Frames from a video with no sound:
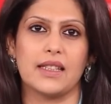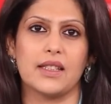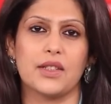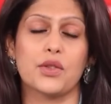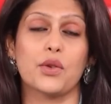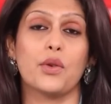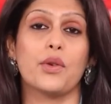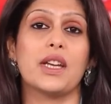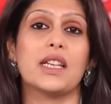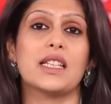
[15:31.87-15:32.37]
The
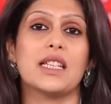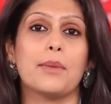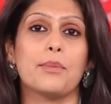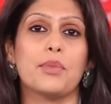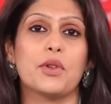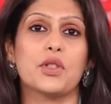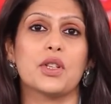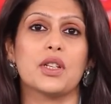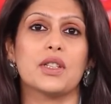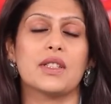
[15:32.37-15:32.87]
soaring
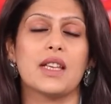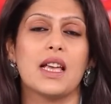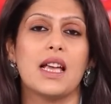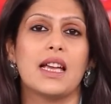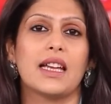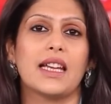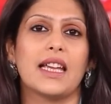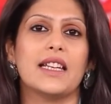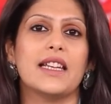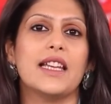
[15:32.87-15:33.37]
temperatures
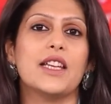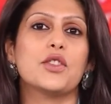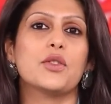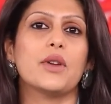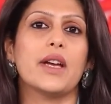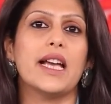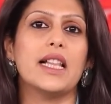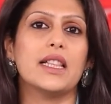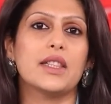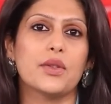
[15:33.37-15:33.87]
can lead to
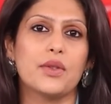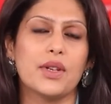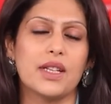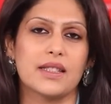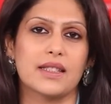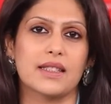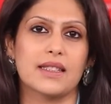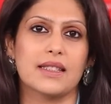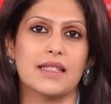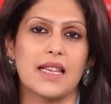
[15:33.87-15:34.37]
health
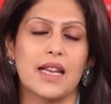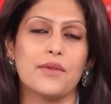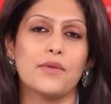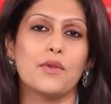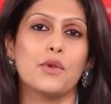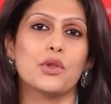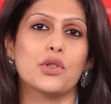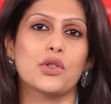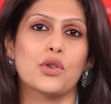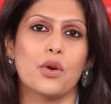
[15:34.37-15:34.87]
risks and
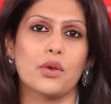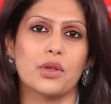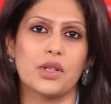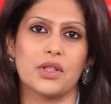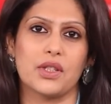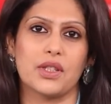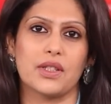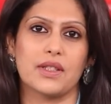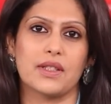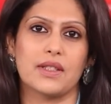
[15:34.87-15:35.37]
food
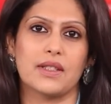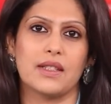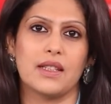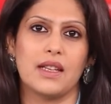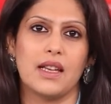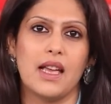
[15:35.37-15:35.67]
shortages.